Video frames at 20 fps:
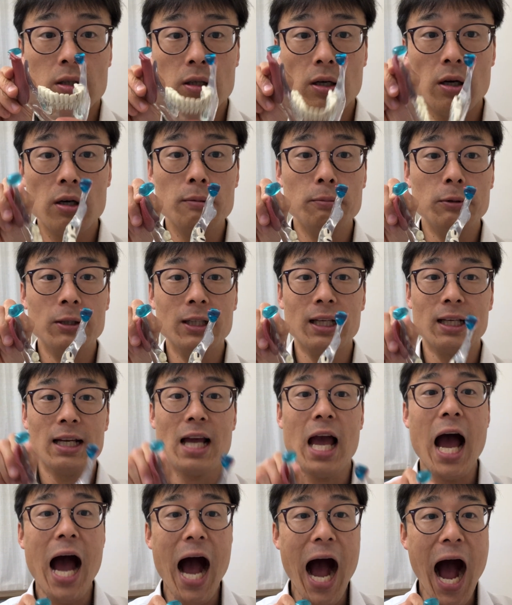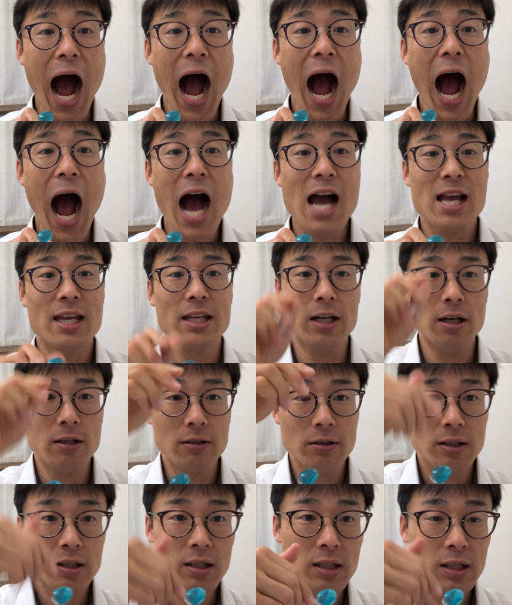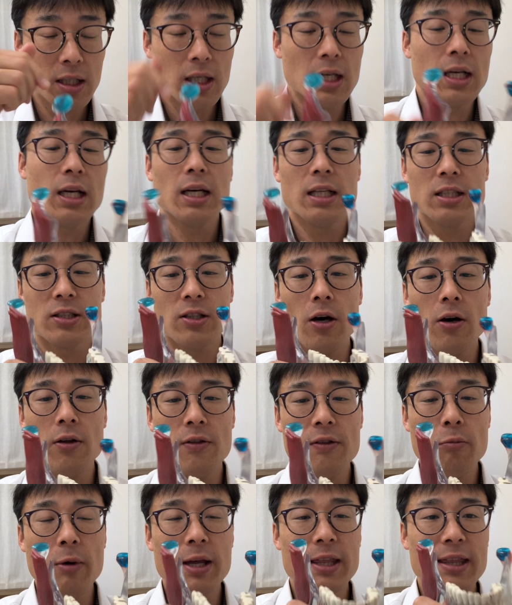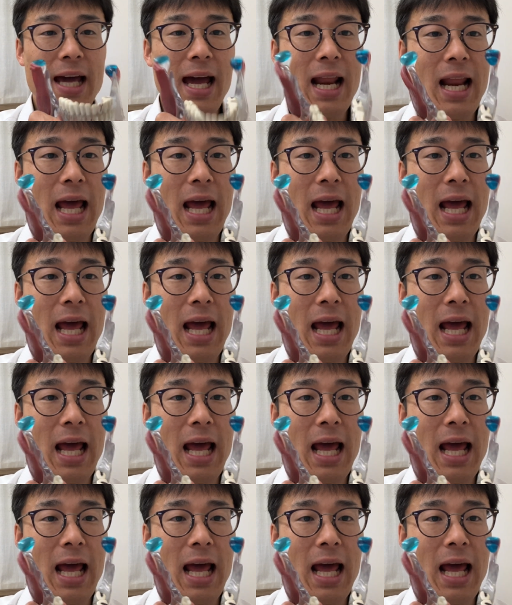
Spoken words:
opening, you know? So when that